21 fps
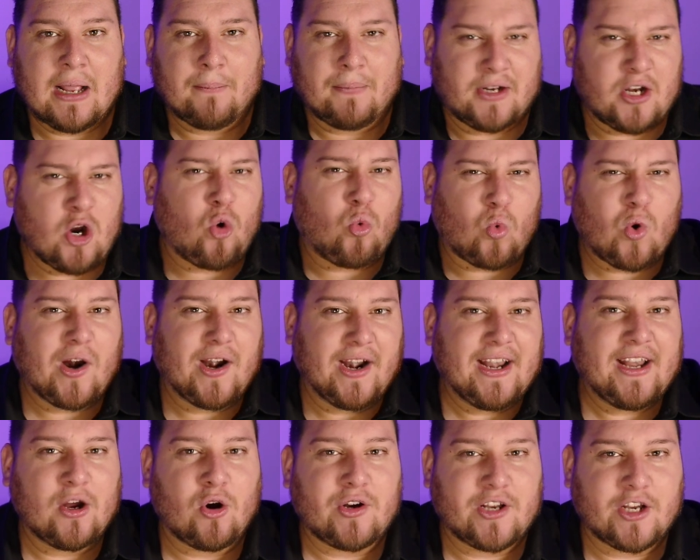But don't
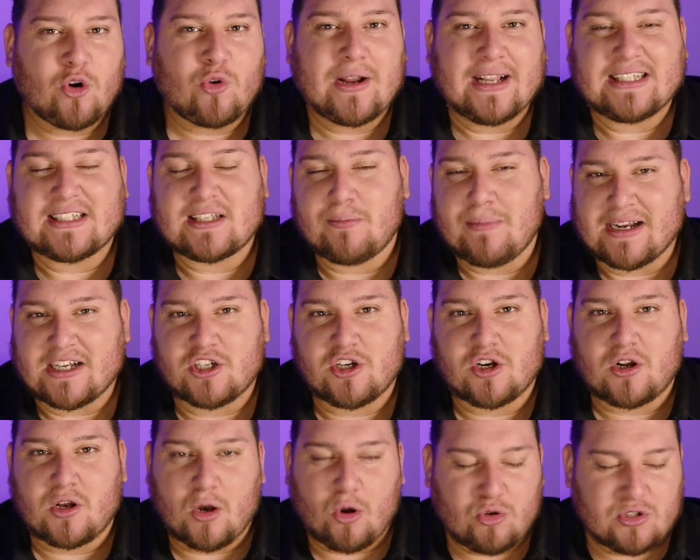worry, you'll get some
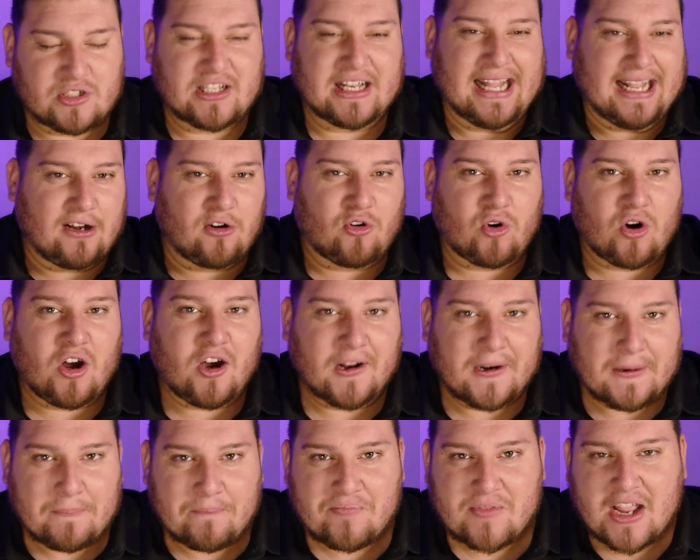extra clothes later
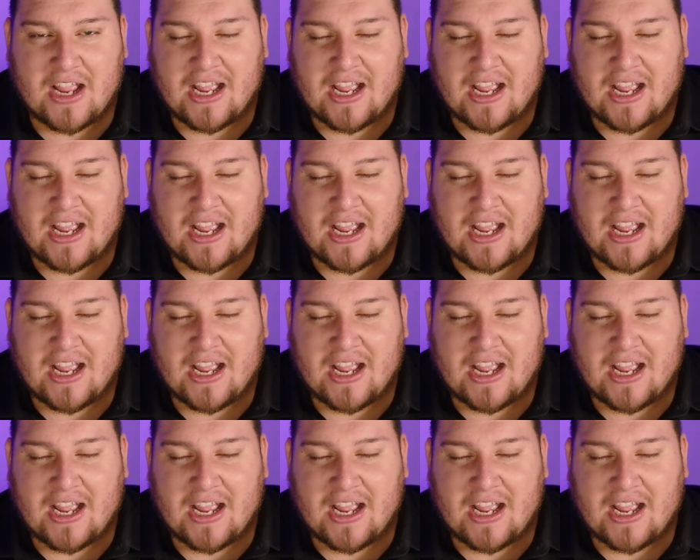on.